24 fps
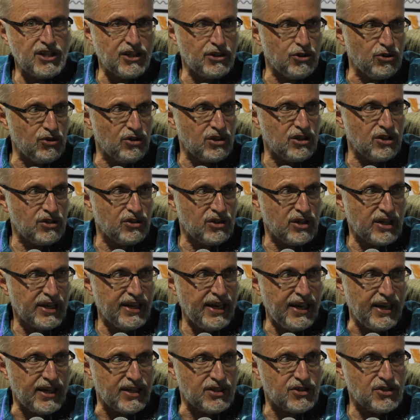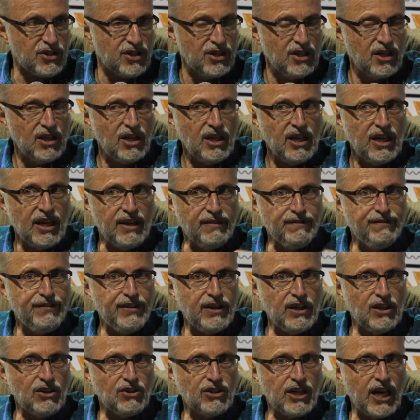that you're going to get. In
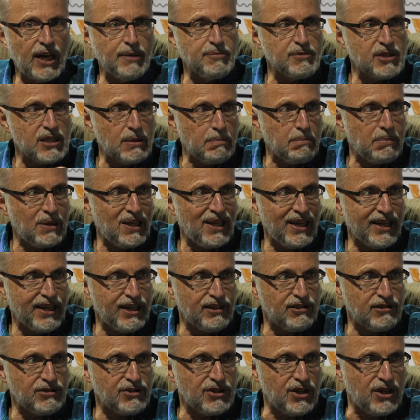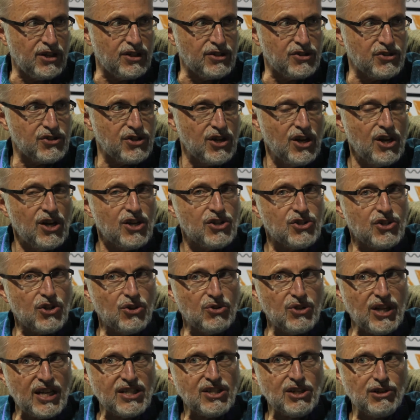video games, the player does. So
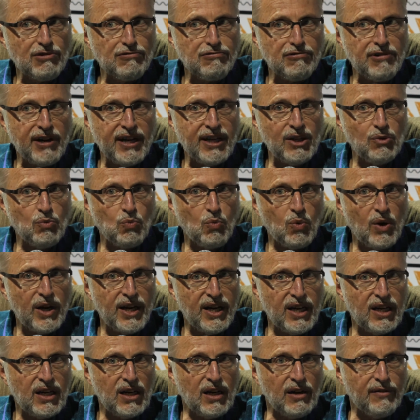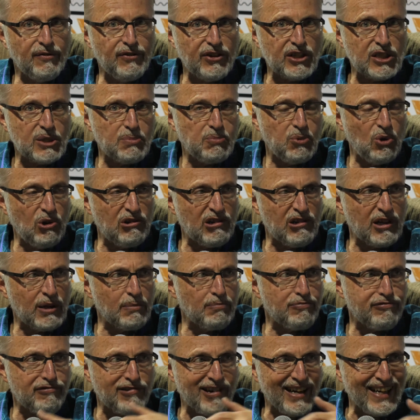that's a great way of exploring
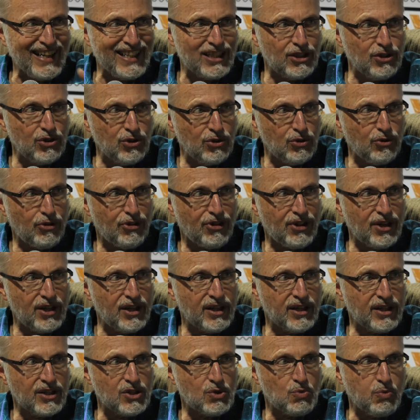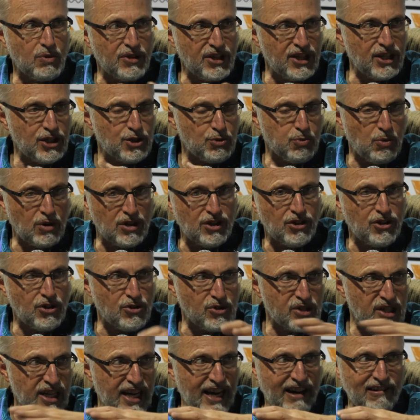brand new things with each one of
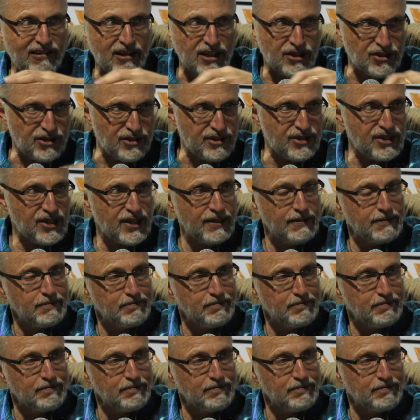those characters.